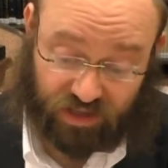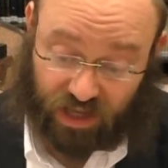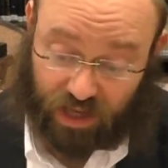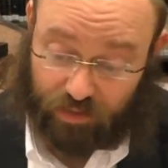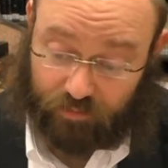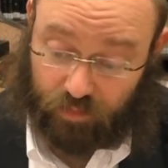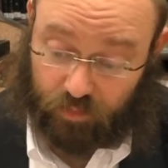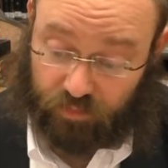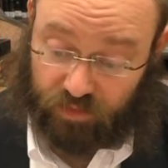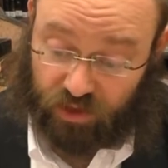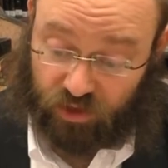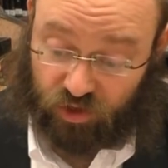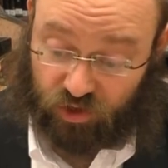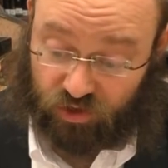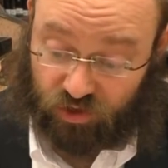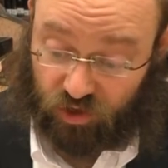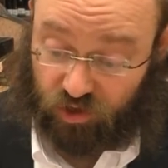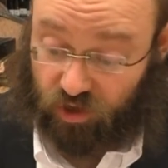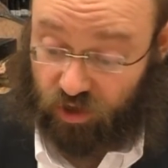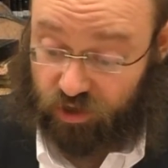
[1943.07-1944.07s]

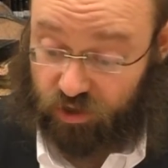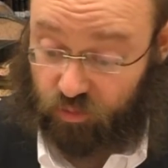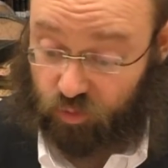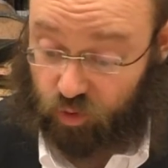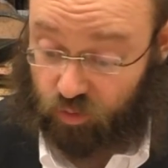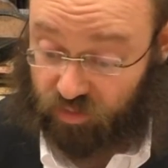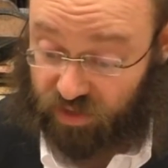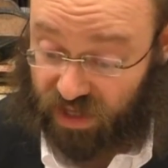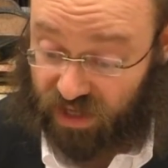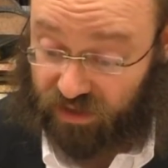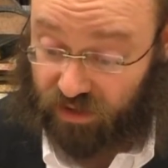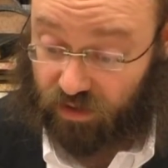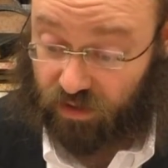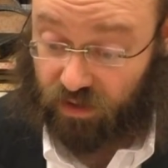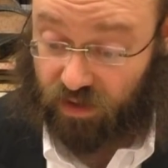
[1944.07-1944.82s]
Rabbi